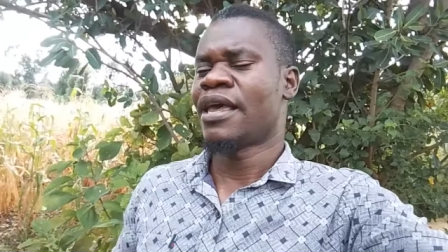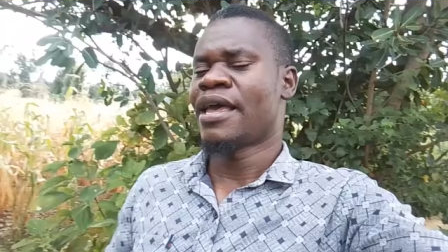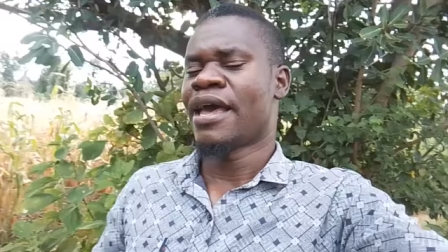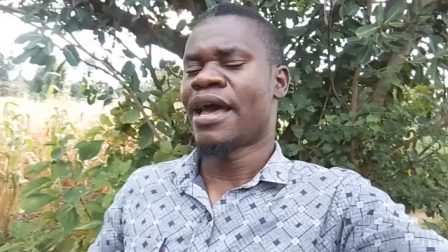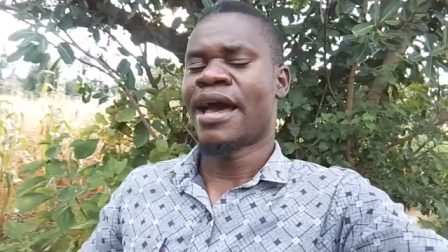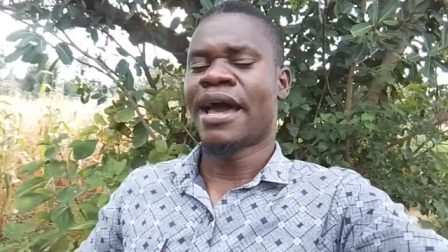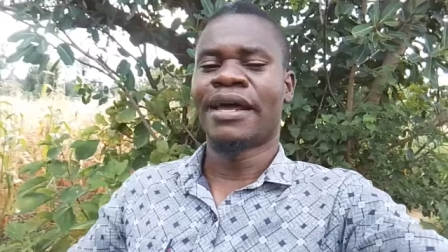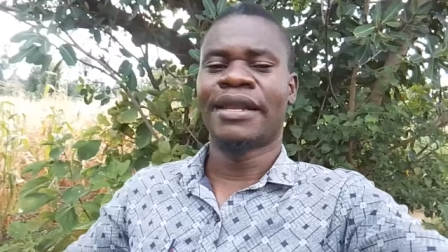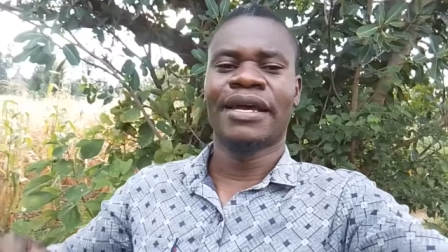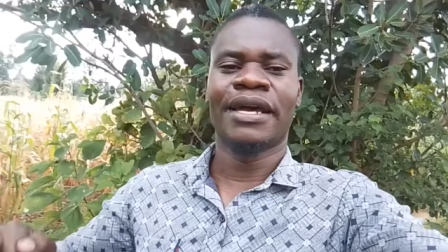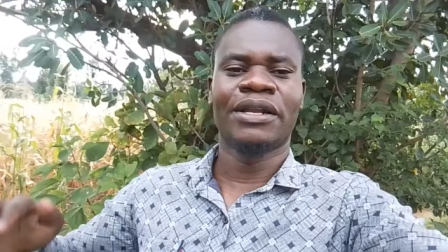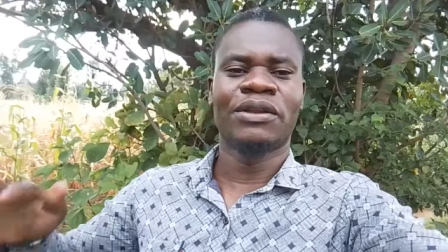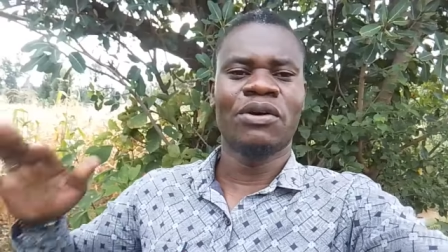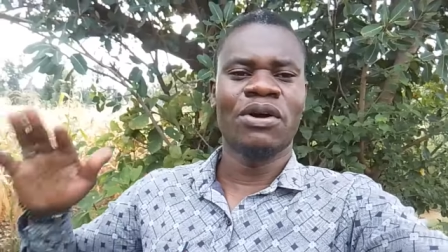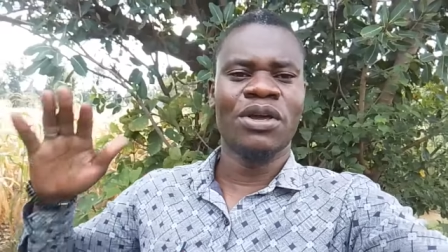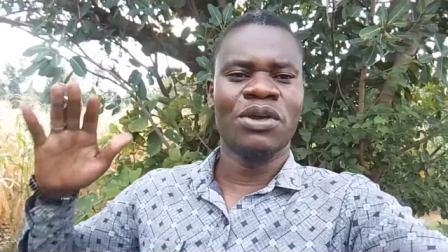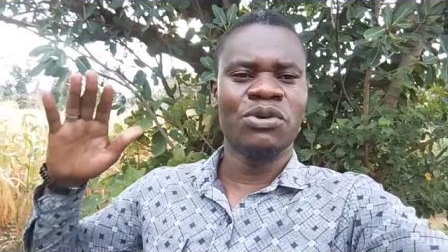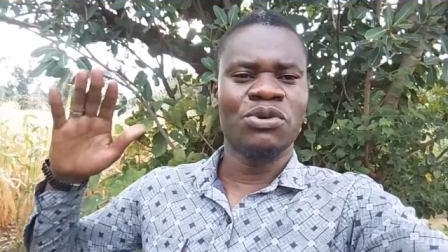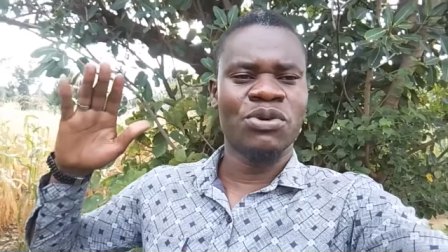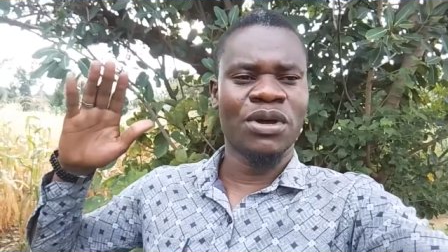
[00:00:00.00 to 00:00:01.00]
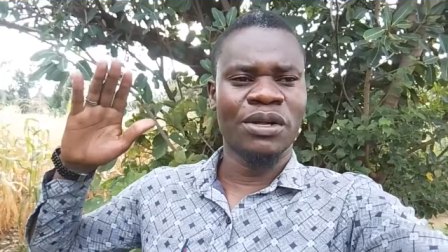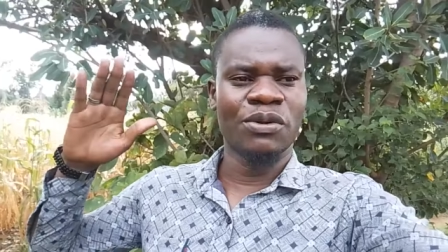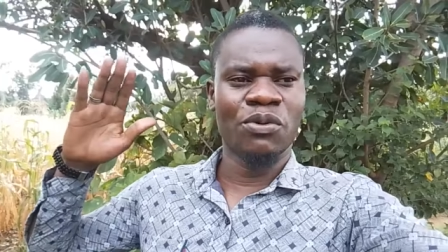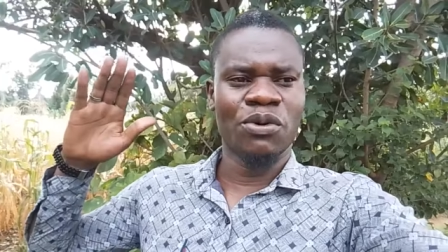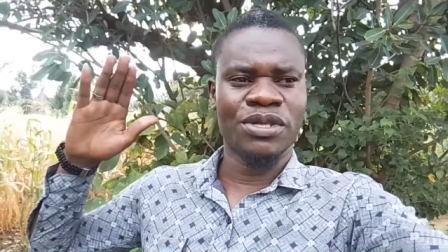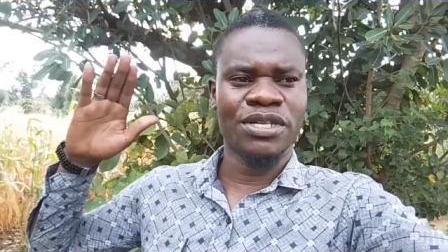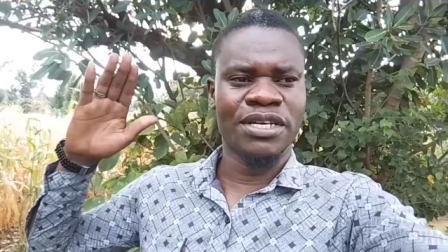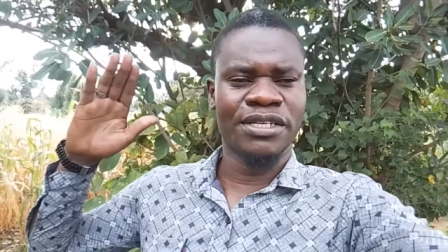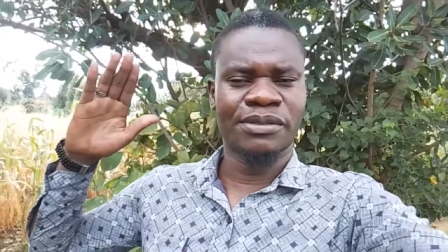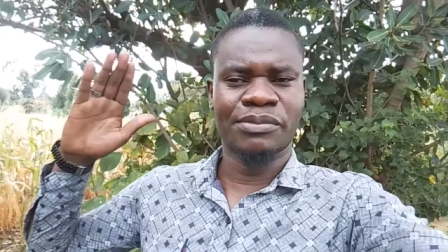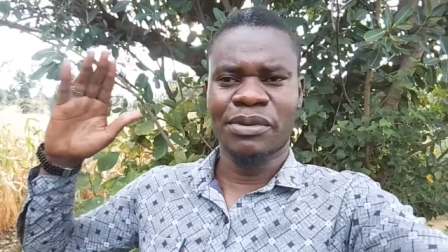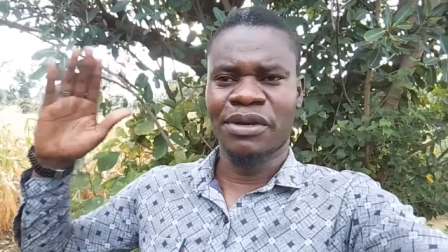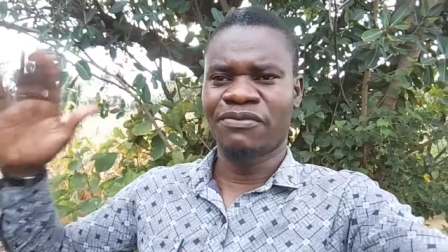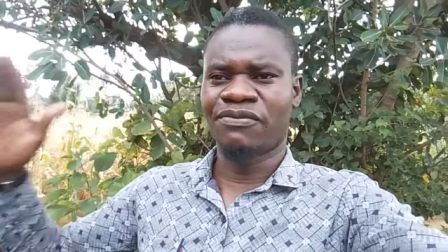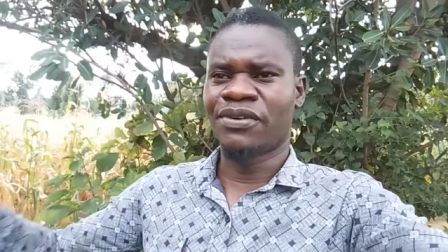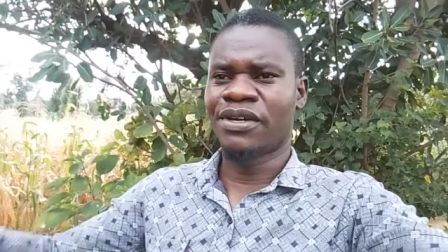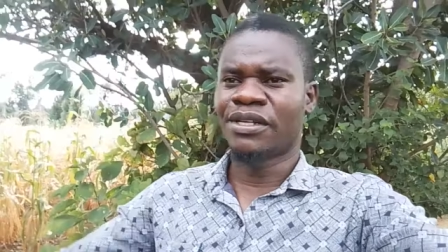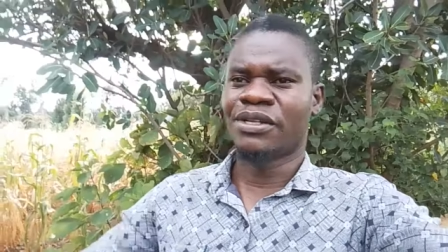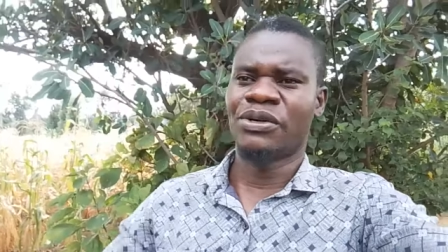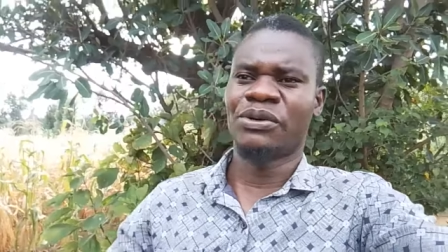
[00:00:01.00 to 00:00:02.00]
And I know he usually watches my
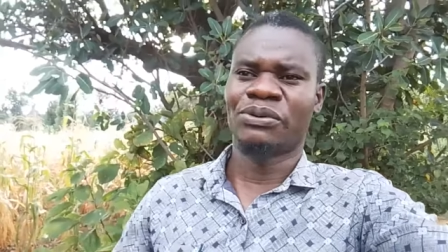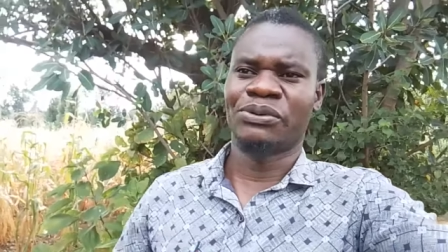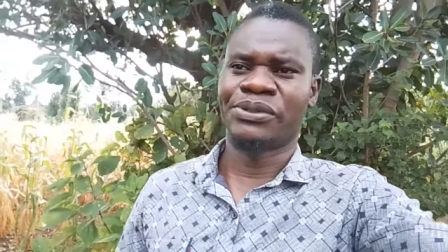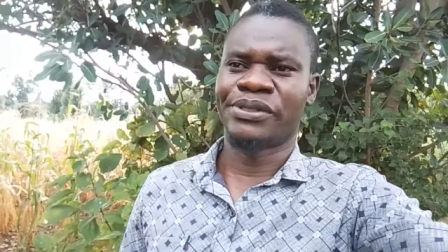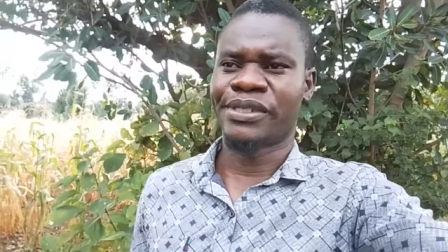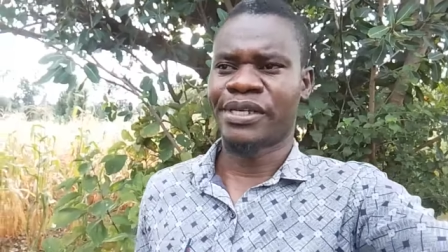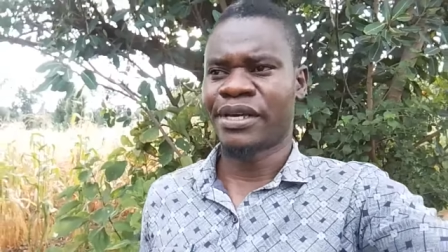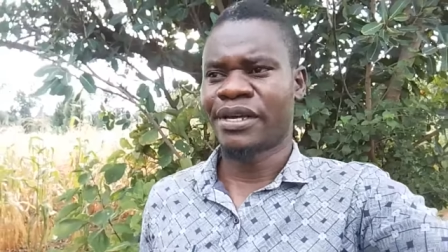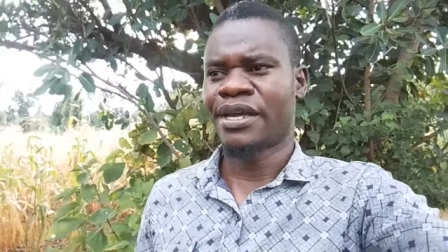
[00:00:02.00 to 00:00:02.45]
videos